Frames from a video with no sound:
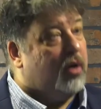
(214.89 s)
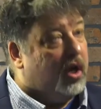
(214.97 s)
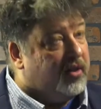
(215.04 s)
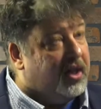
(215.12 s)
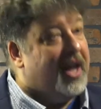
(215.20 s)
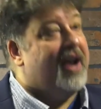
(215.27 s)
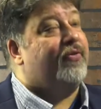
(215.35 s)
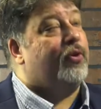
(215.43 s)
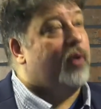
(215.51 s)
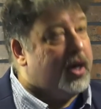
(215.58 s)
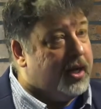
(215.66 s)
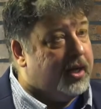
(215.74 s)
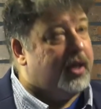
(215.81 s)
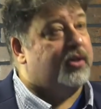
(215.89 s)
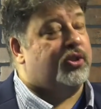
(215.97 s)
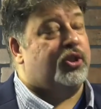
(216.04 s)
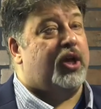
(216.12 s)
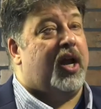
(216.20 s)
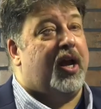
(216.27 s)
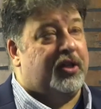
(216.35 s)
all the laughter I didn't get as a
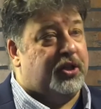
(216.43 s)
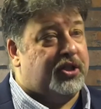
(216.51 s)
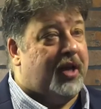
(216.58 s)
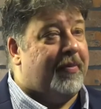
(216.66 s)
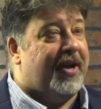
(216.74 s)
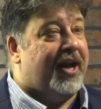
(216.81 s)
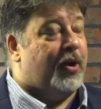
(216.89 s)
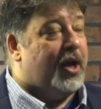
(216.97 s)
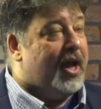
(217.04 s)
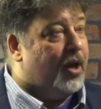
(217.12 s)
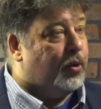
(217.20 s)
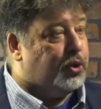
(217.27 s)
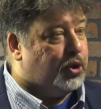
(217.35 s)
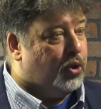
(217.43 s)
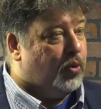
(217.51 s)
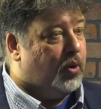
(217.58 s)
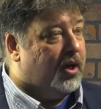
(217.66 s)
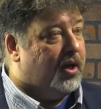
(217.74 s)
child is coming out now. So